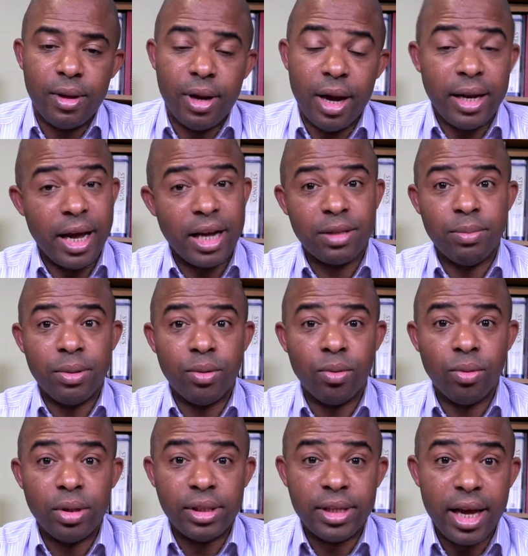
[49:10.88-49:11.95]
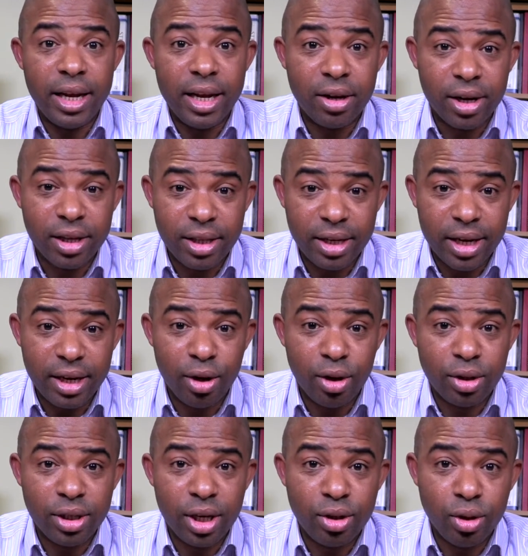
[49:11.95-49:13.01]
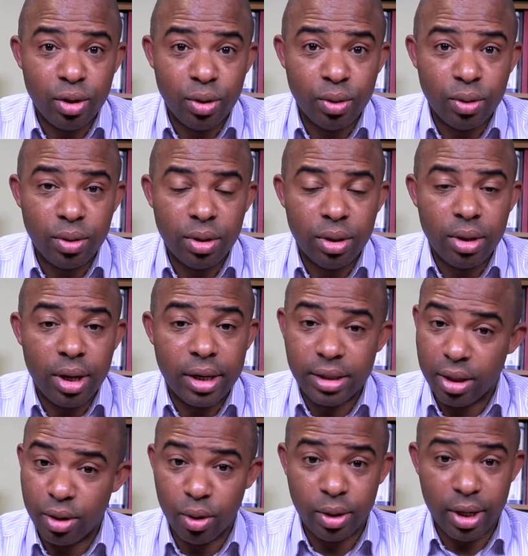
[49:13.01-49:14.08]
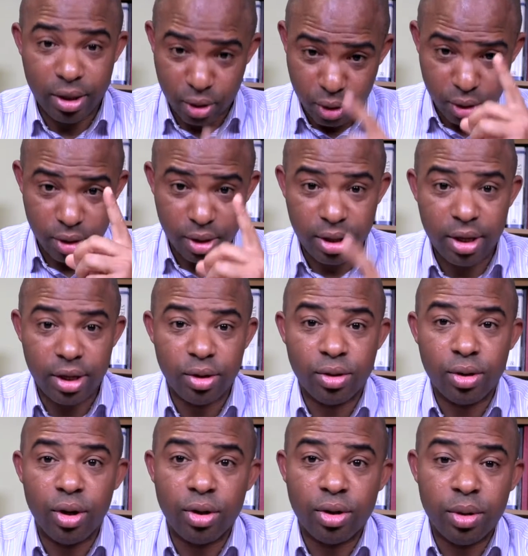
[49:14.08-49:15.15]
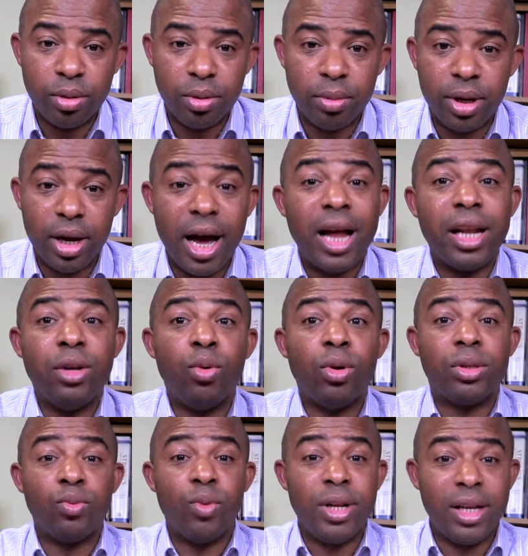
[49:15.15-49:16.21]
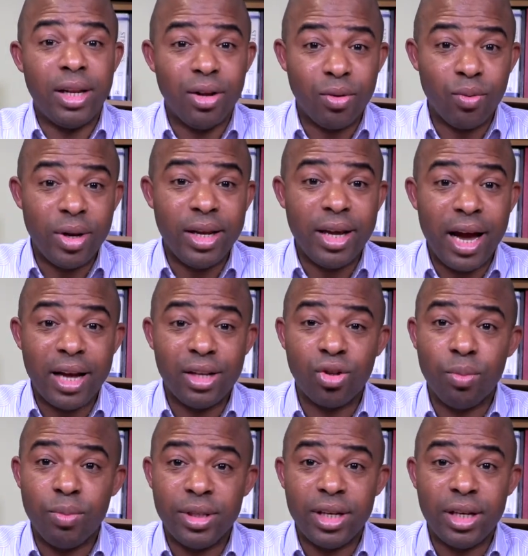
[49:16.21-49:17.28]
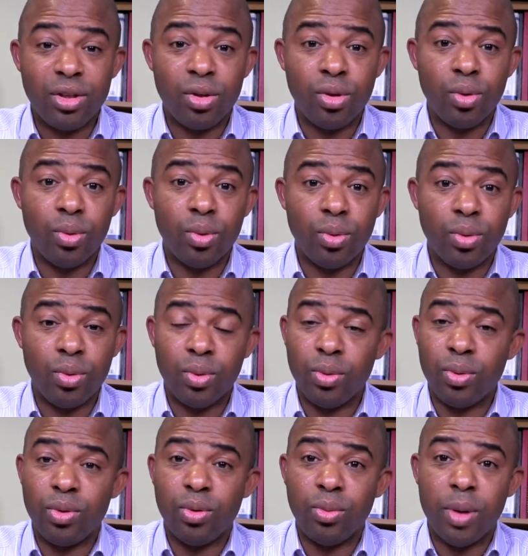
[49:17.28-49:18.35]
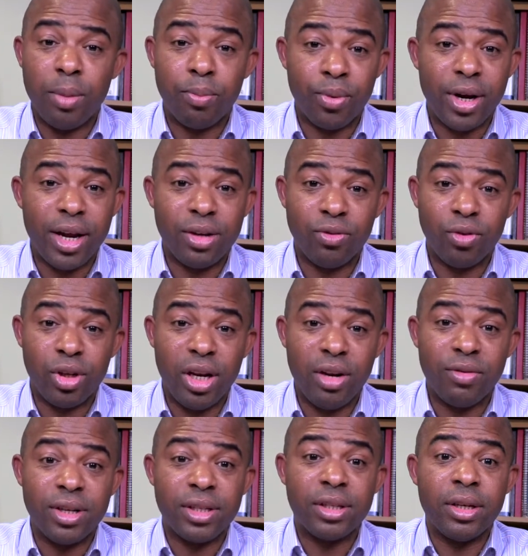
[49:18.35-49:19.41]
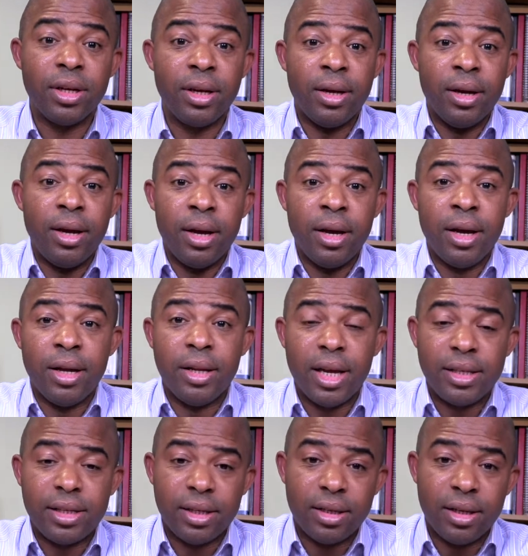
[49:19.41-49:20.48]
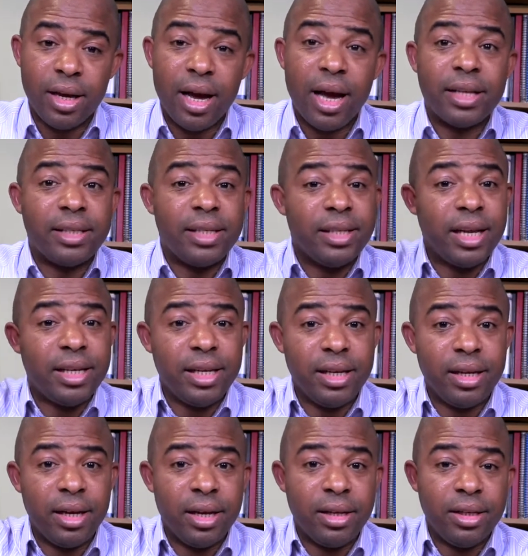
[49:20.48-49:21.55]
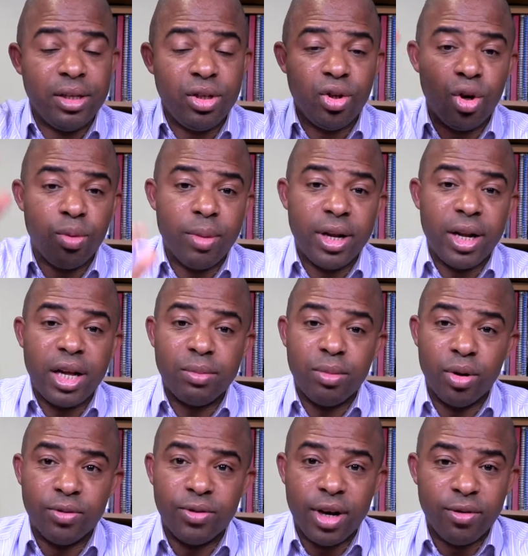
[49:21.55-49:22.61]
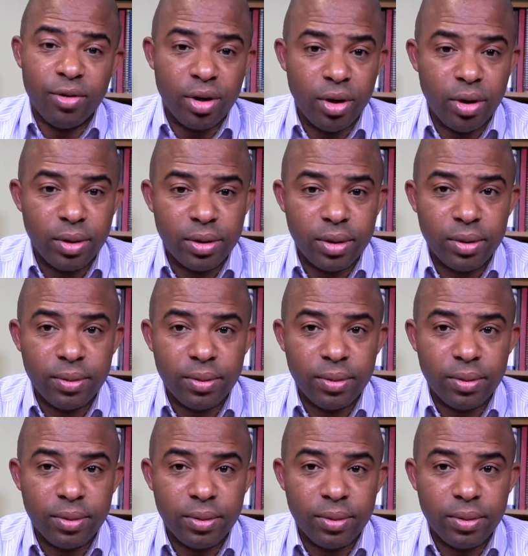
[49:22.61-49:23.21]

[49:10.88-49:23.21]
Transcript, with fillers: And he asked me, Is there any other thing that the Lord said to you? I said, No, that's just the thing the Lord said to me. And it was when the Lord, when the guy submitted to, to, to my prayers for deliverance, that's it. And since that day, this young man has been on fire for the Lord.